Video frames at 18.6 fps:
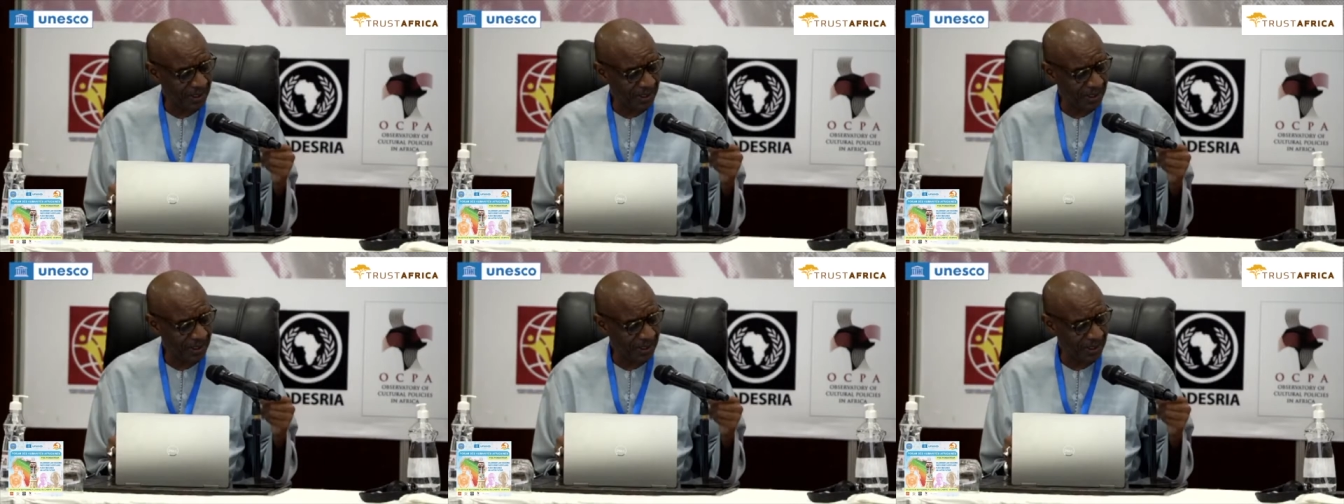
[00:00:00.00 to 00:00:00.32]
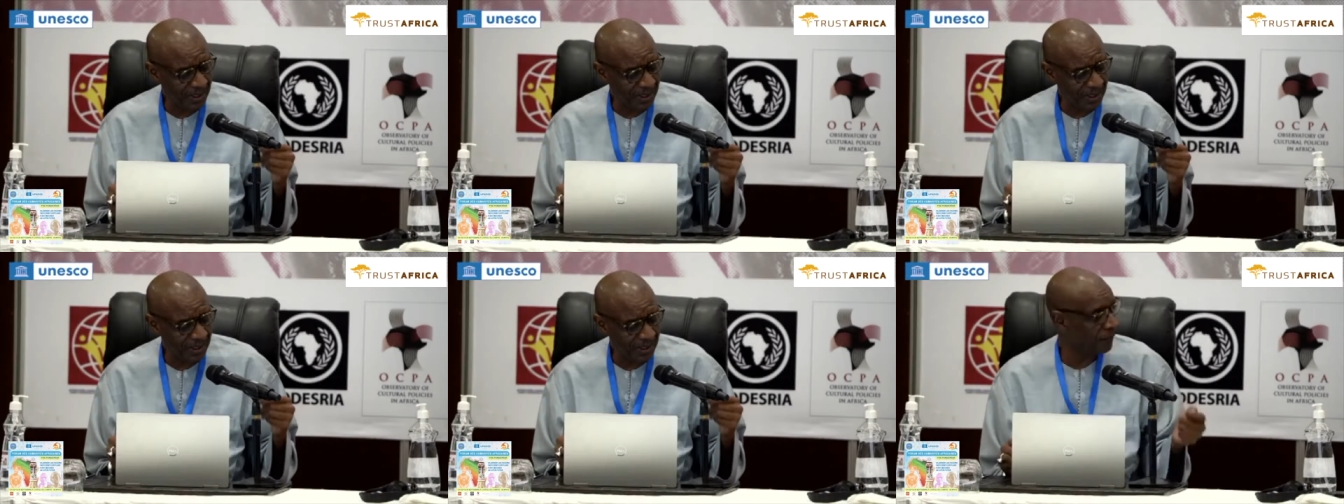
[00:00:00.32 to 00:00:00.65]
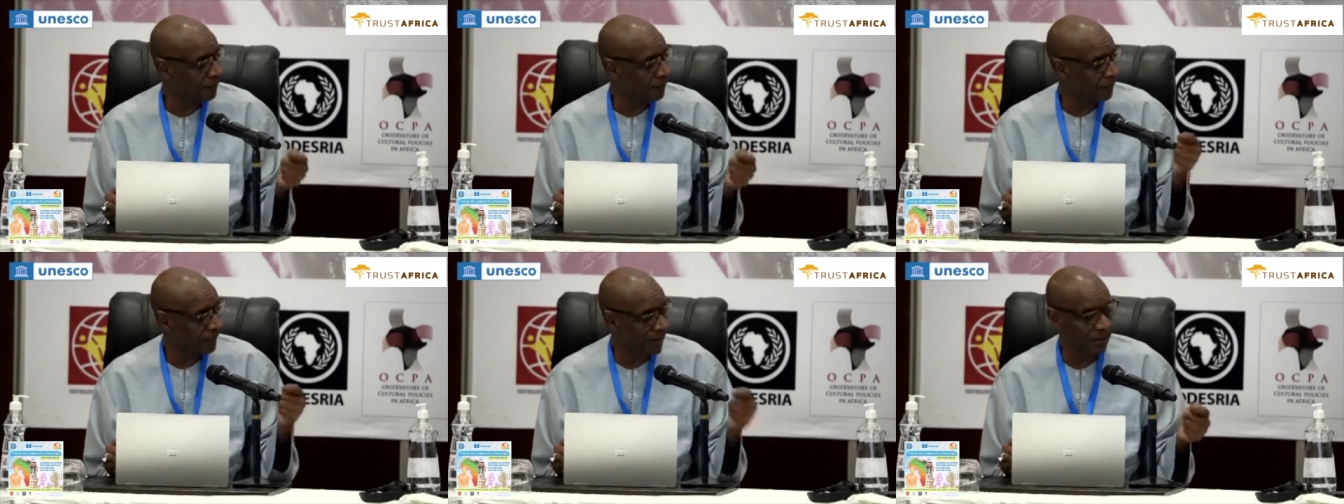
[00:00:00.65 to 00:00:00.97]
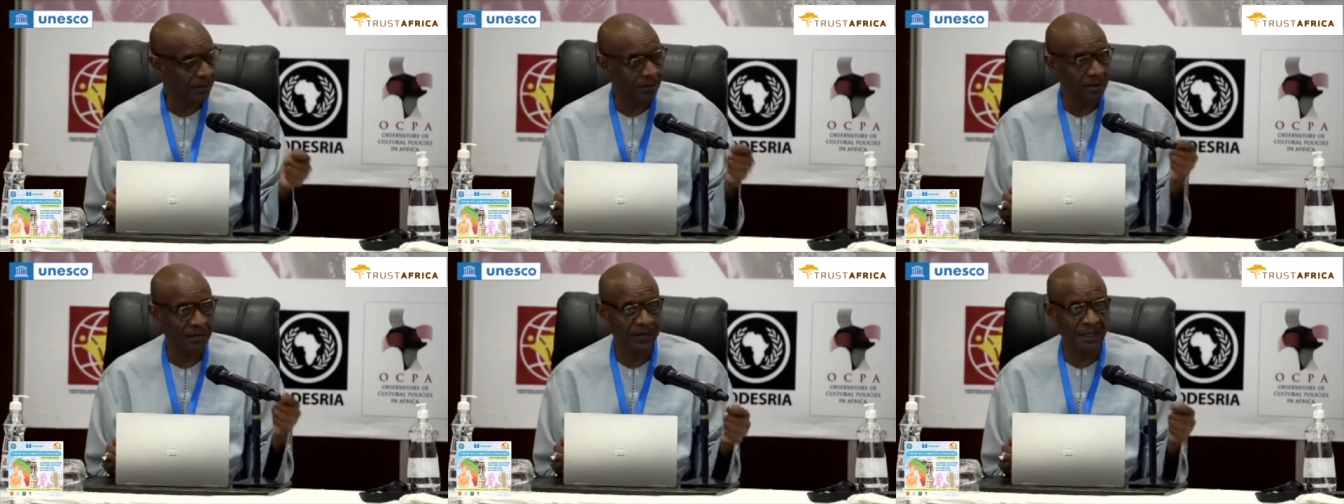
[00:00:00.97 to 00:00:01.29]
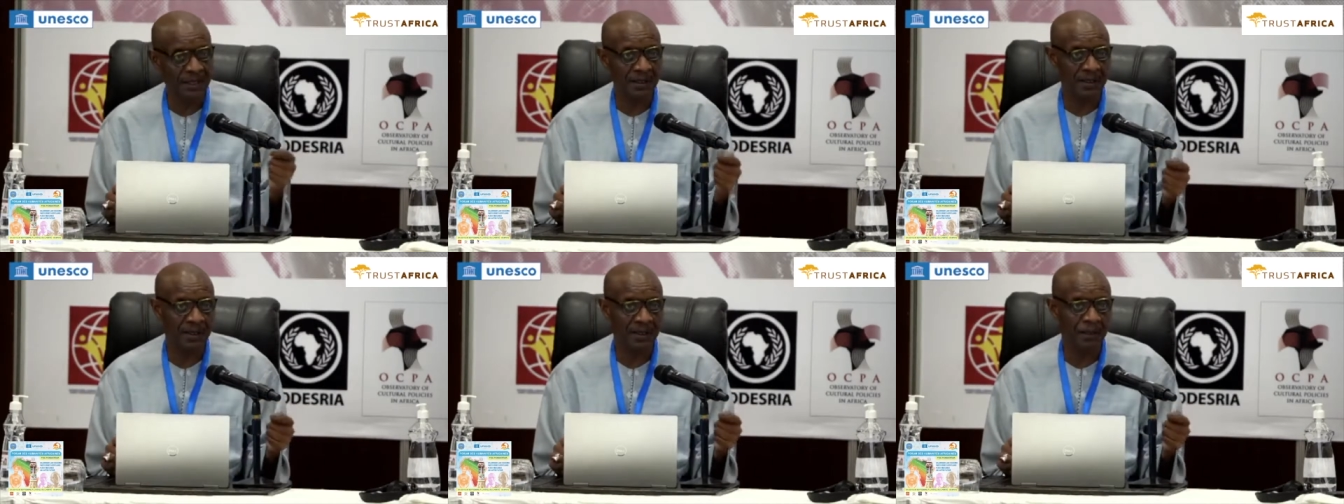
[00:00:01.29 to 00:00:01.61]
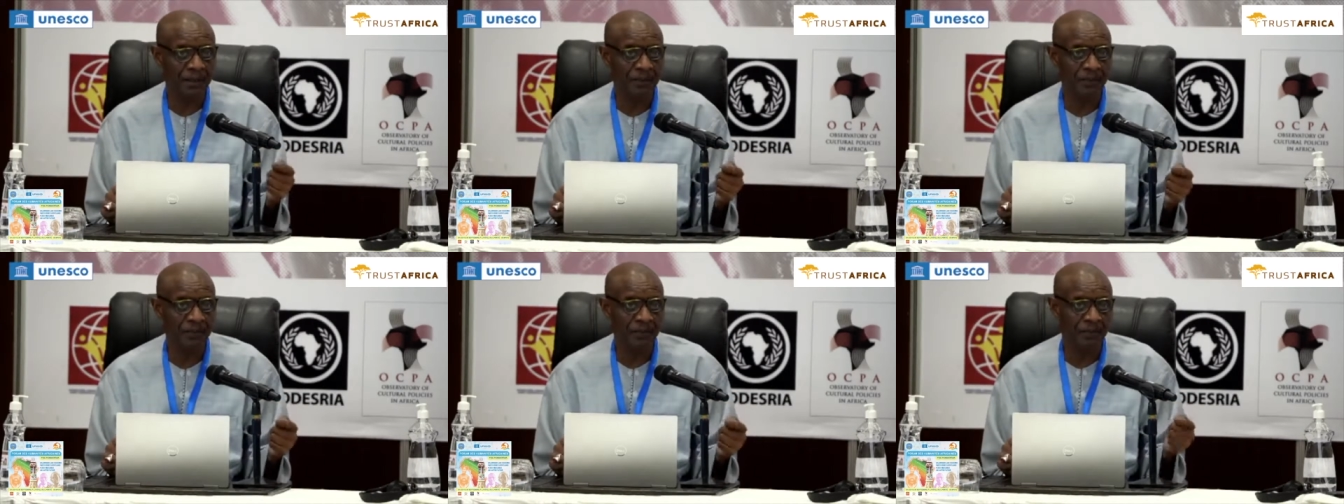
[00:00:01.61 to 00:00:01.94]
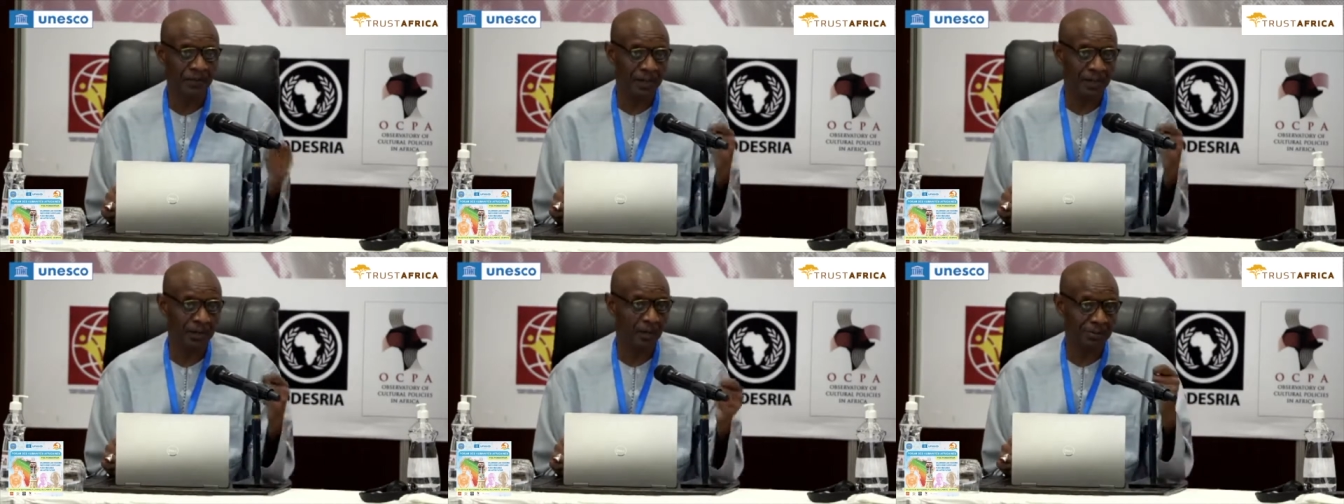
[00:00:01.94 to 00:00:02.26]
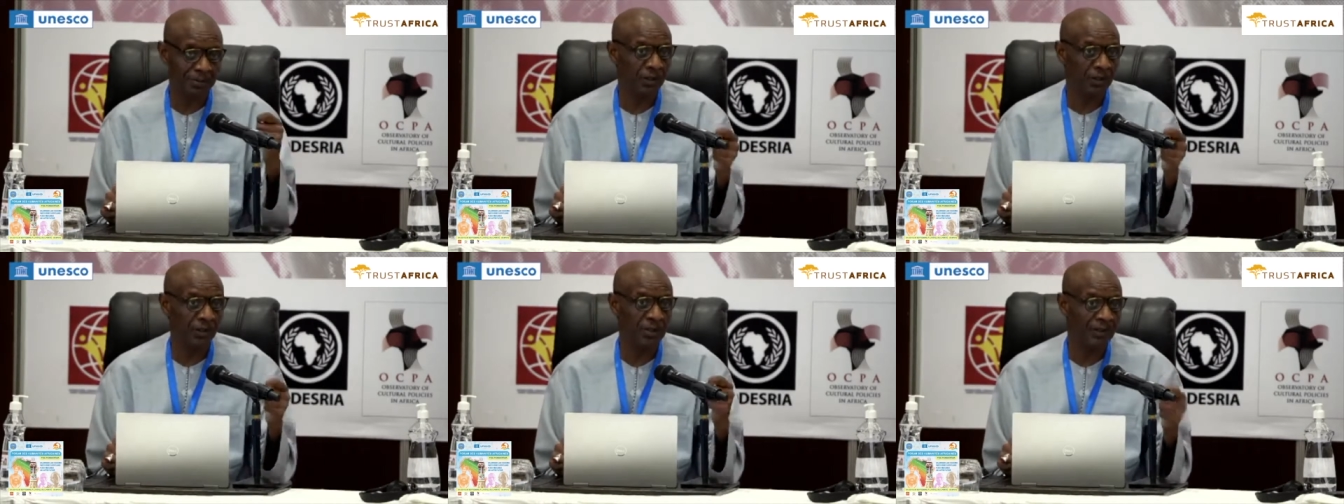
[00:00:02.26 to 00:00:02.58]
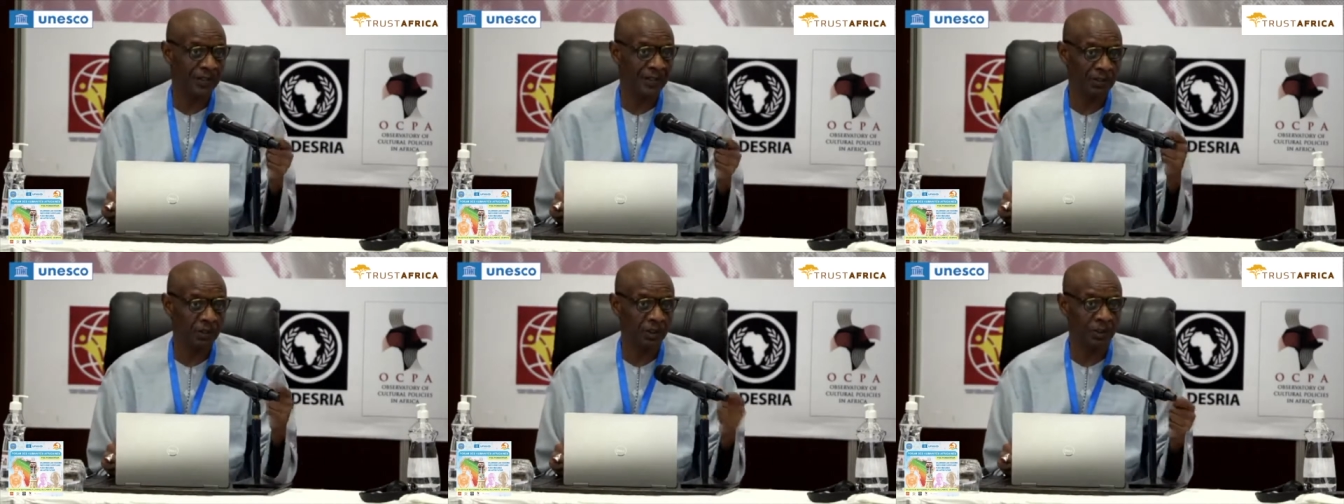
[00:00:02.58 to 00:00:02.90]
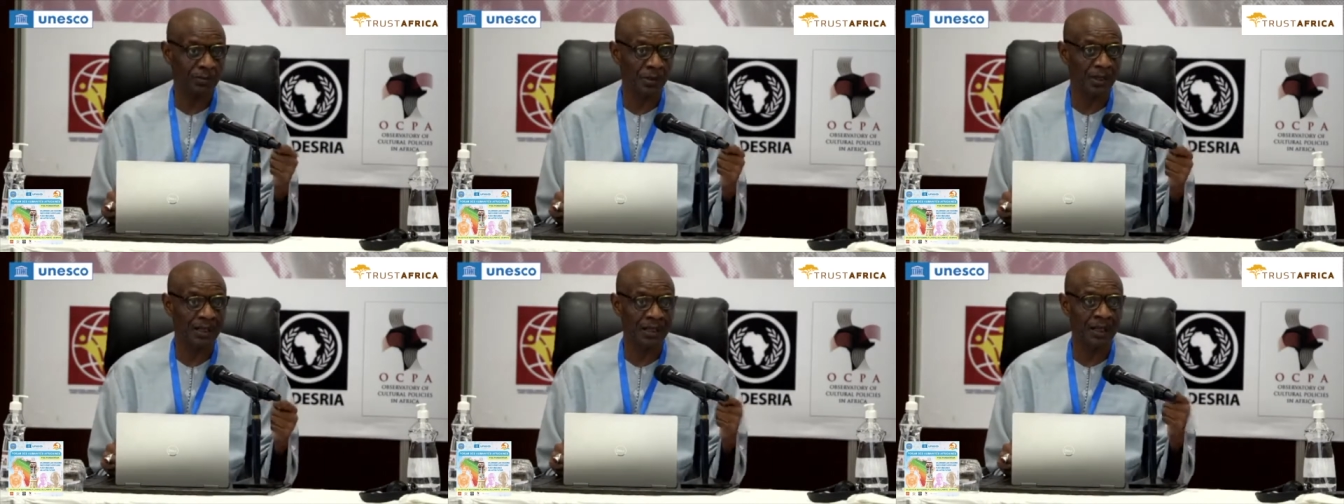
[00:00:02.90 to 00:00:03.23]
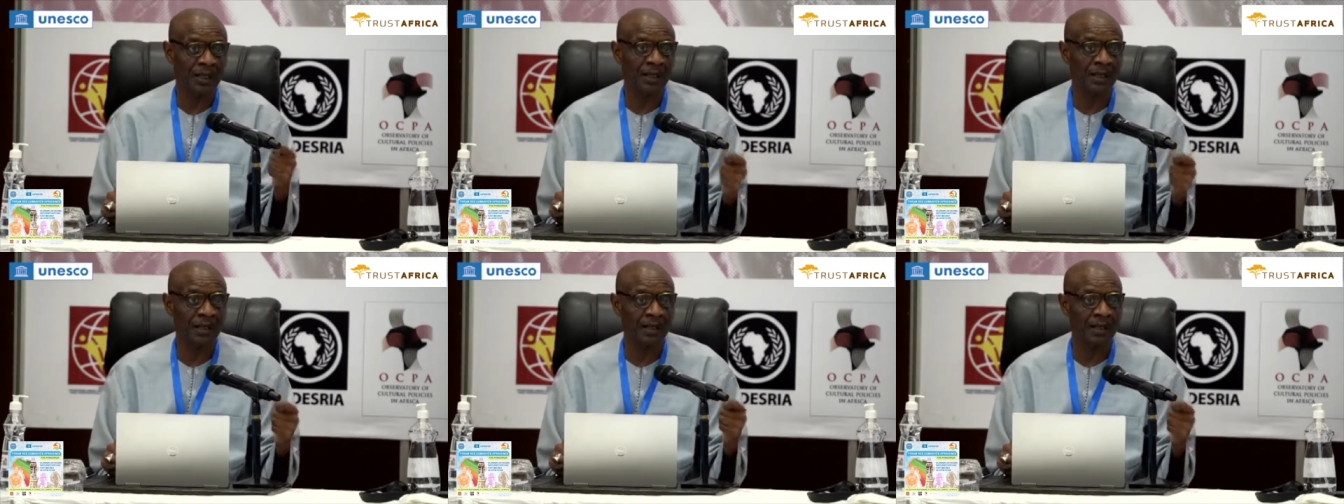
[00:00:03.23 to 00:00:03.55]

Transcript: unit of Fann University, Fann Hospital, University Hospital in Dakar,